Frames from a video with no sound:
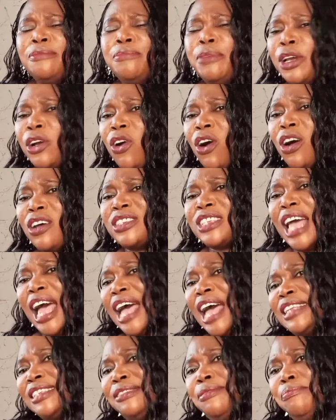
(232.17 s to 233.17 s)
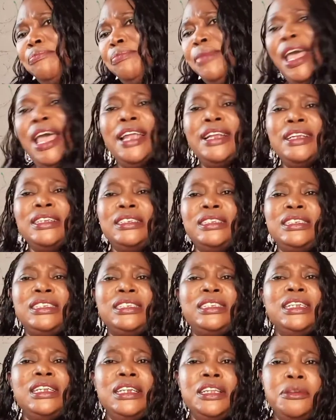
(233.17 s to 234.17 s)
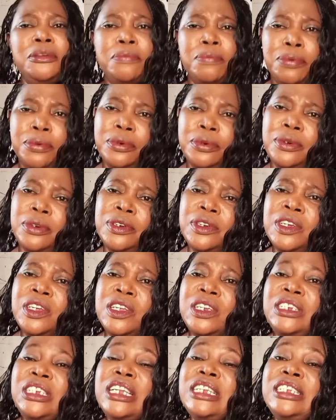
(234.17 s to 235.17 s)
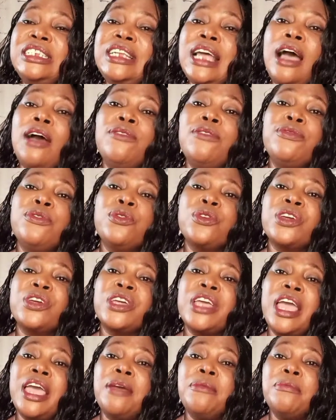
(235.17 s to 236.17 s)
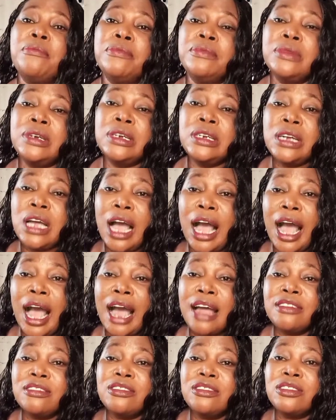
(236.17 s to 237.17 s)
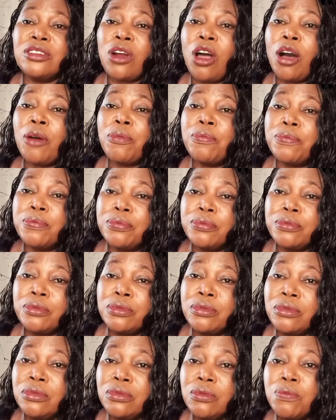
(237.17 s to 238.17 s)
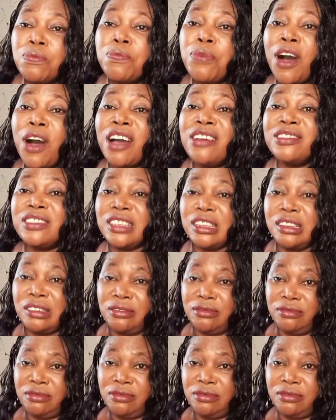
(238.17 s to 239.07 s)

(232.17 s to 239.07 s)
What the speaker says: Because as men sleep, the devil came and dropped poison.